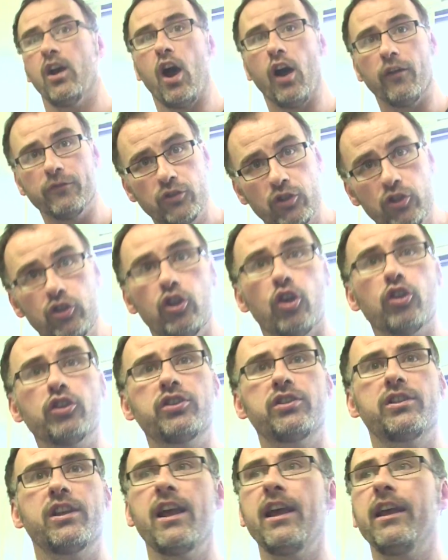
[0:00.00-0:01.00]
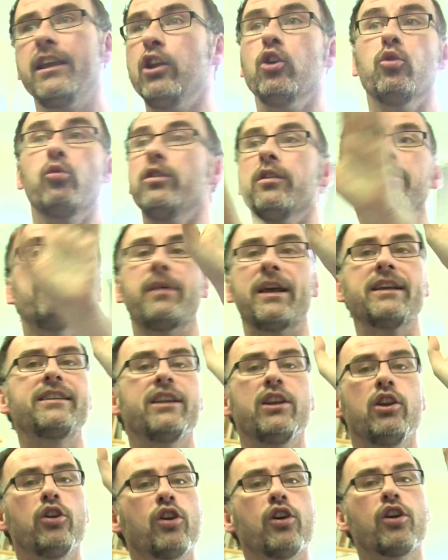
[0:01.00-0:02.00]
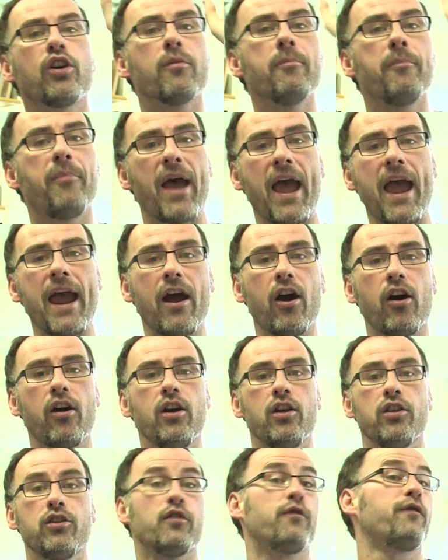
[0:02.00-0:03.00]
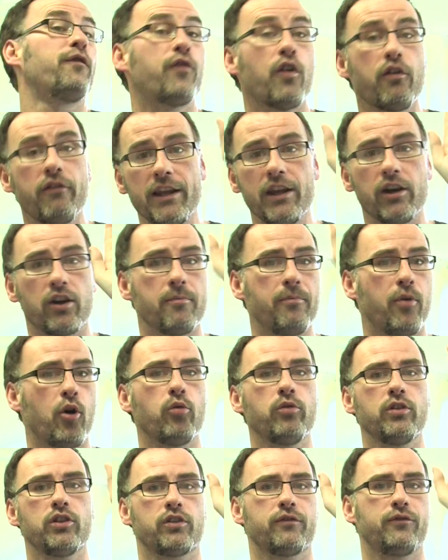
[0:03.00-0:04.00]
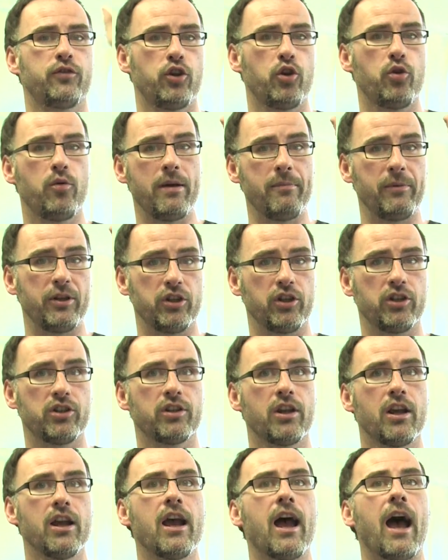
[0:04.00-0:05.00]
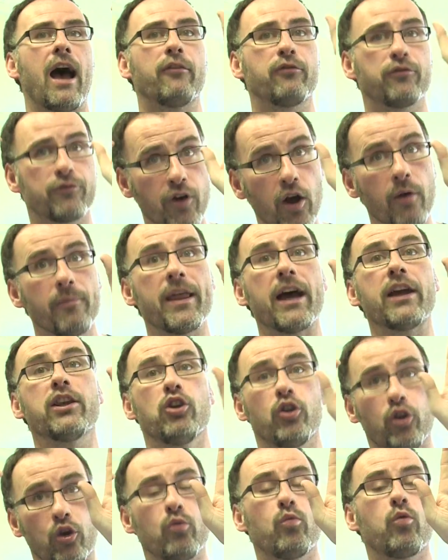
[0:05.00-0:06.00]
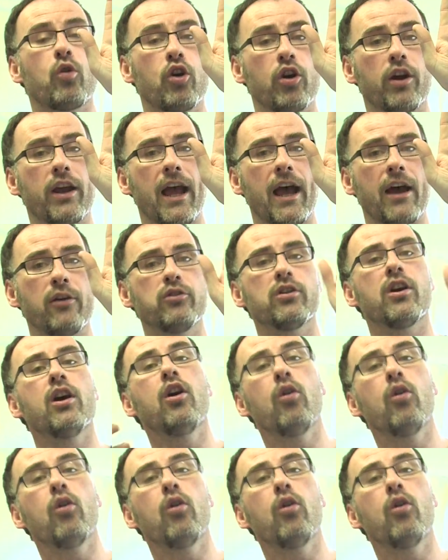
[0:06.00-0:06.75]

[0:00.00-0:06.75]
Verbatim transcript: of just, you know, basically you can compare the Fourier components of two images, and from that you can work out